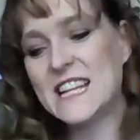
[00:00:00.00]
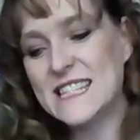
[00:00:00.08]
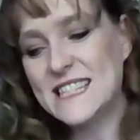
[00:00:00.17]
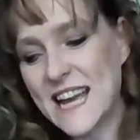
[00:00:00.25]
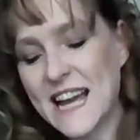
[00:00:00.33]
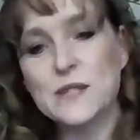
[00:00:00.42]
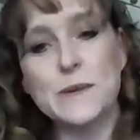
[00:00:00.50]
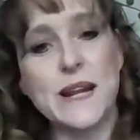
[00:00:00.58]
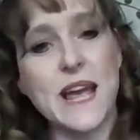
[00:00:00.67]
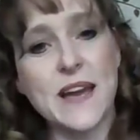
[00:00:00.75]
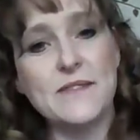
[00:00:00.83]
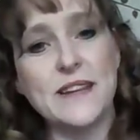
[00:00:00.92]
that's what a
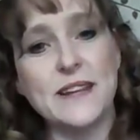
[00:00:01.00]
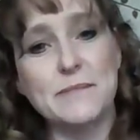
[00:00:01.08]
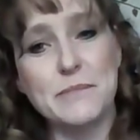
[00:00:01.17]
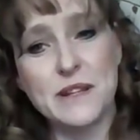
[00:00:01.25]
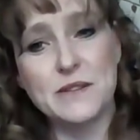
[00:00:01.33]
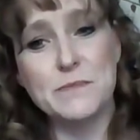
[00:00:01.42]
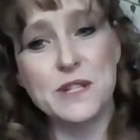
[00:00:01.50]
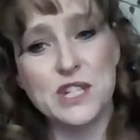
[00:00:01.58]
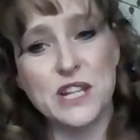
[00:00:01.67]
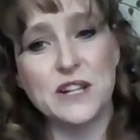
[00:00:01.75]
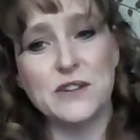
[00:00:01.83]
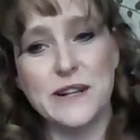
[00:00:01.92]
heavy
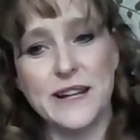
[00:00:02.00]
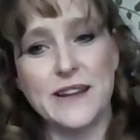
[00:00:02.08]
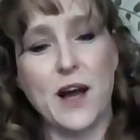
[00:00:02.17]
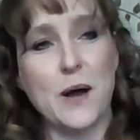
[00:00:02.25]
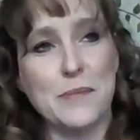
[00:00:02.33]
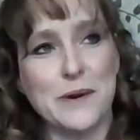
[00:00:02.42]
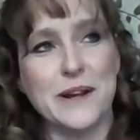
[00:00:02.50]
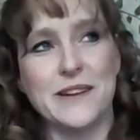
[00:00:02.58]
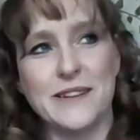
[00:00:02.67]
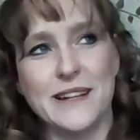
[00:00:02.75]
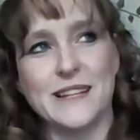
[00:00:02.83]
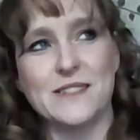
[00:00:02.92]
machinery operator
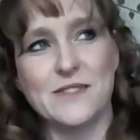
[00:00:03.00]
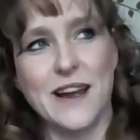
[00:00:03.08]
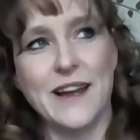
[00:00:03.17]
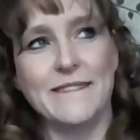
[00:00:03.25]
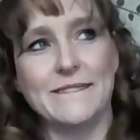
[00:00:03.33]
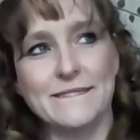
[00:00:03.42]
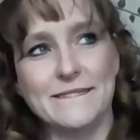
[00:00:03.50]
needs, right?